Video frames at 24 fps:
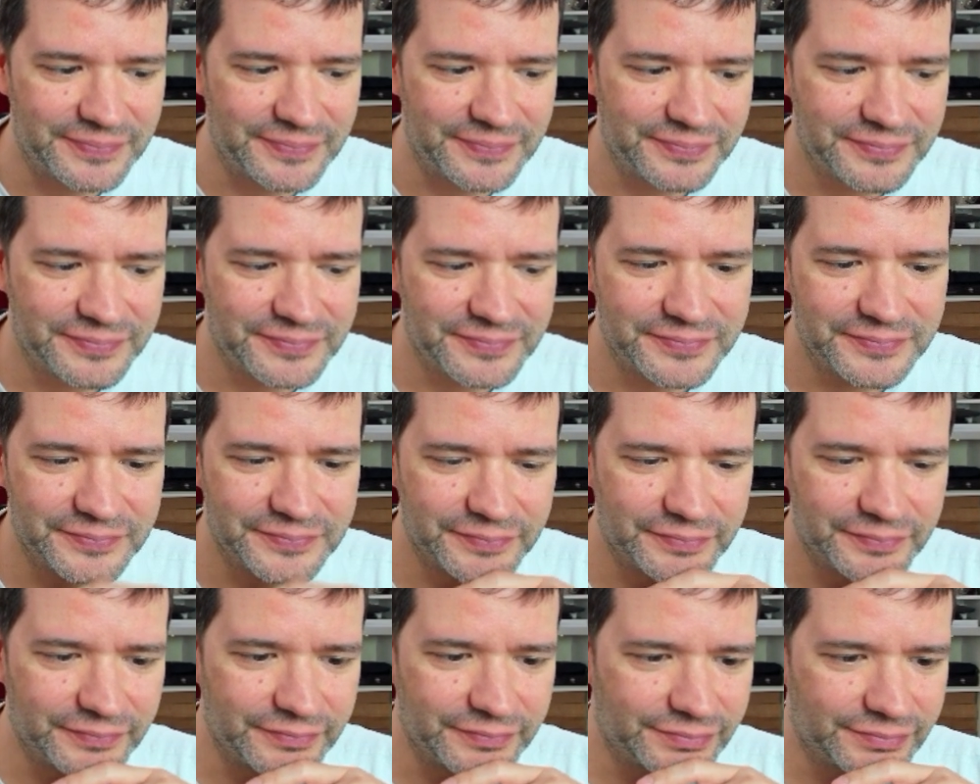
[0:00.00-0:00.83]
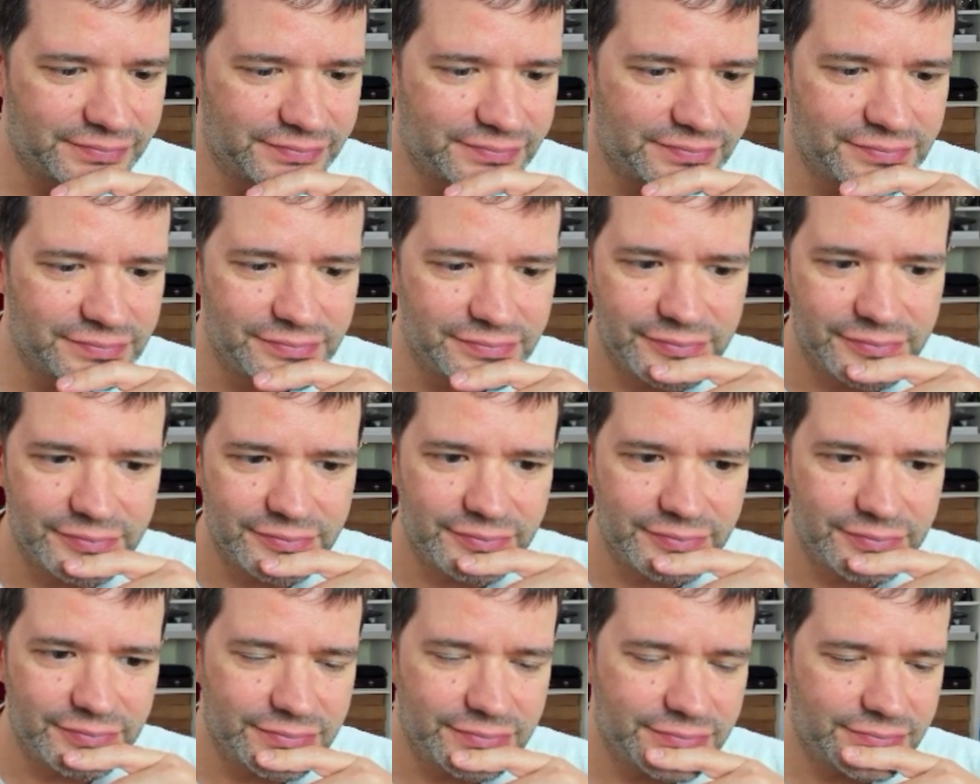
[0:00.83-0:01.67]
Often described as
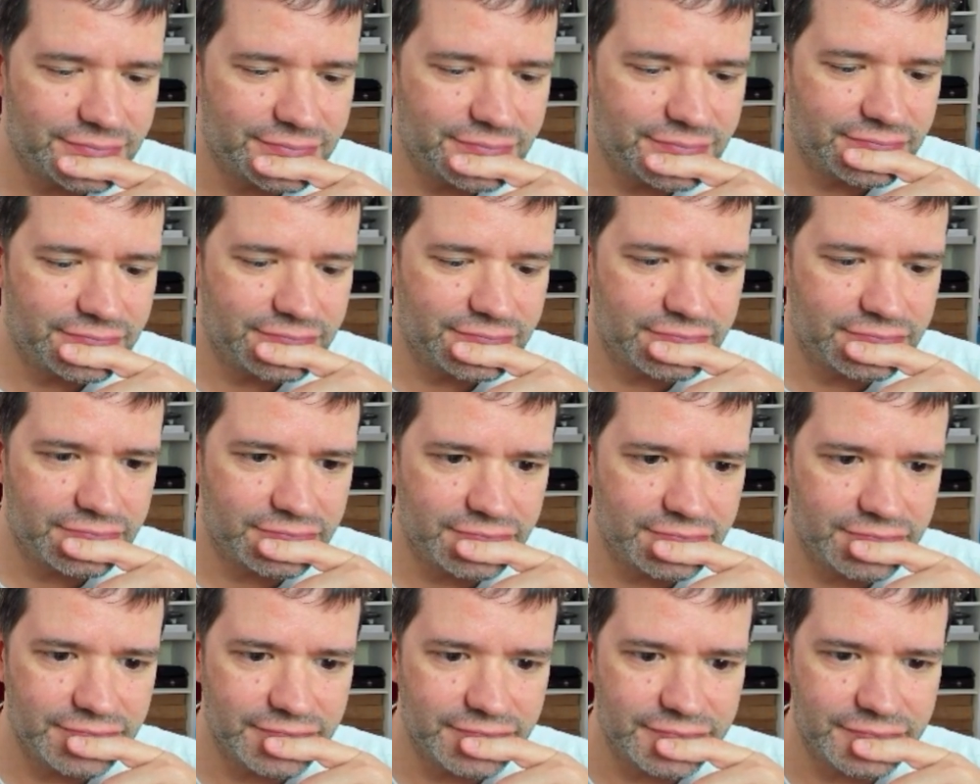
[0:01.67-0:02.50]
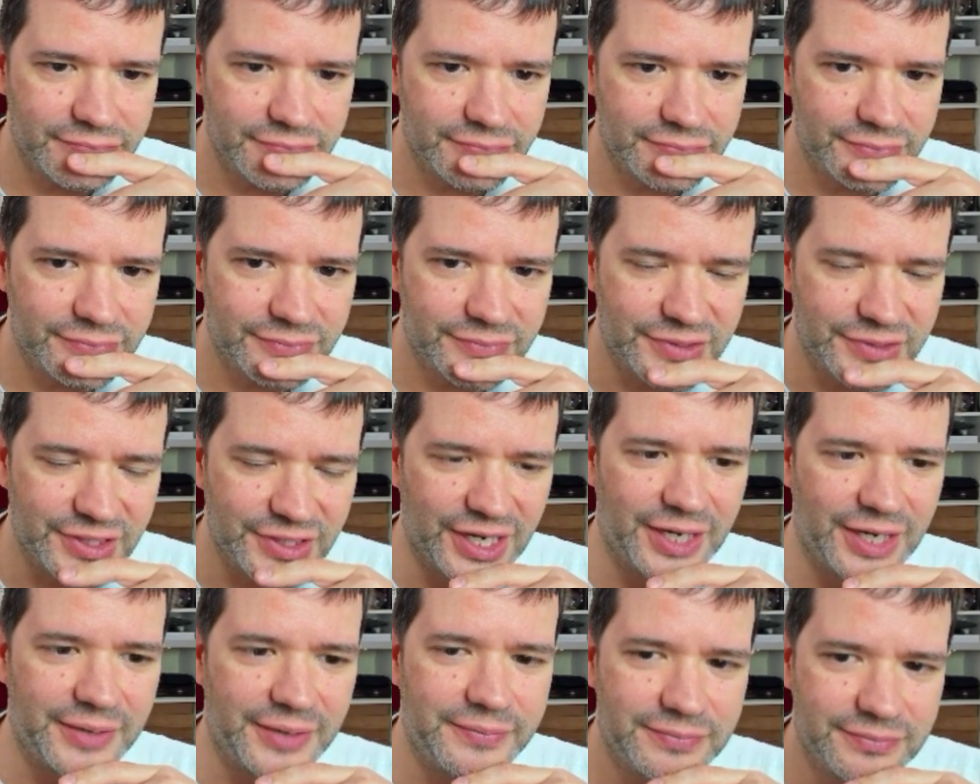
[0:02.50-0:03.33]
the right arm of the free world.
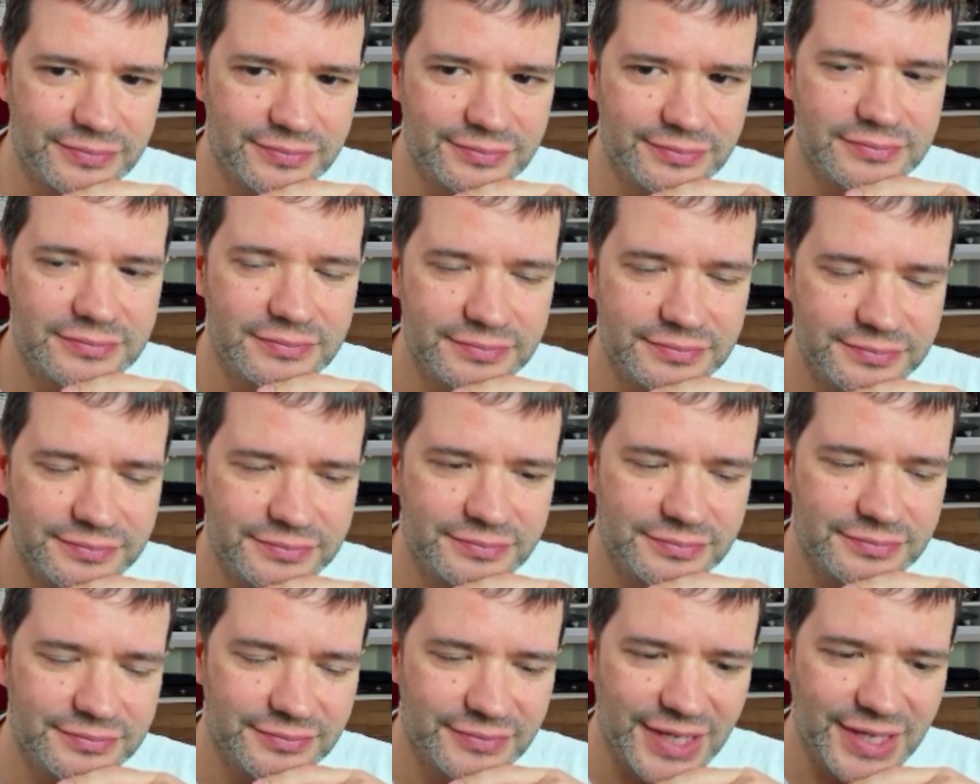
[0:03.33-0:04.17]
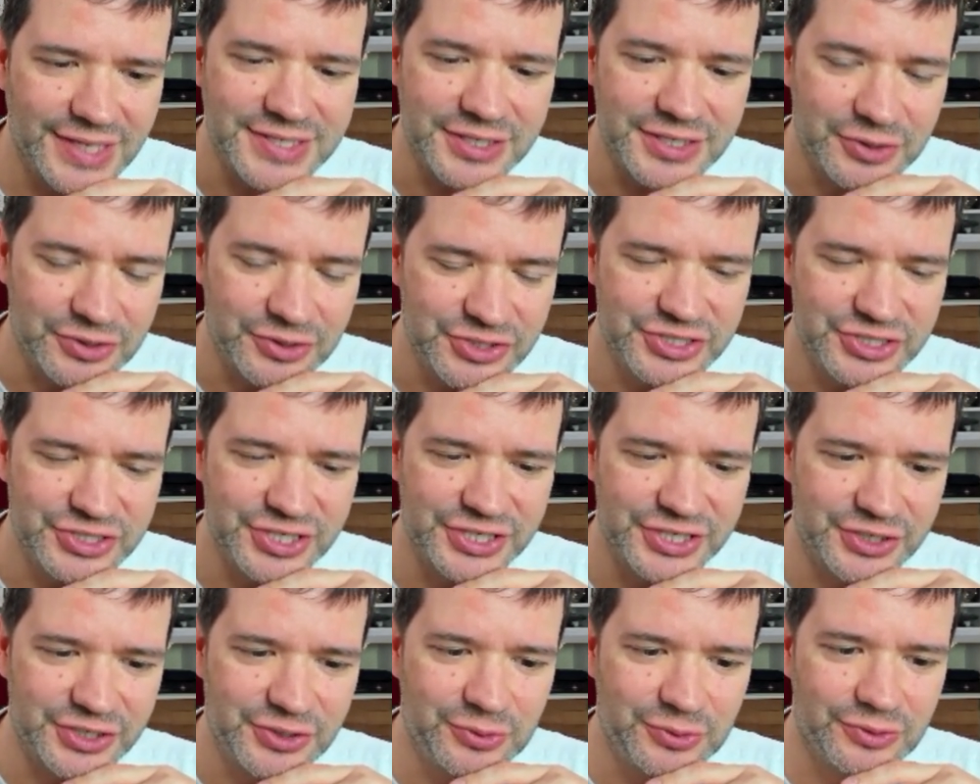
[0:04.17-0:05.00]
Yeah. That's such a cool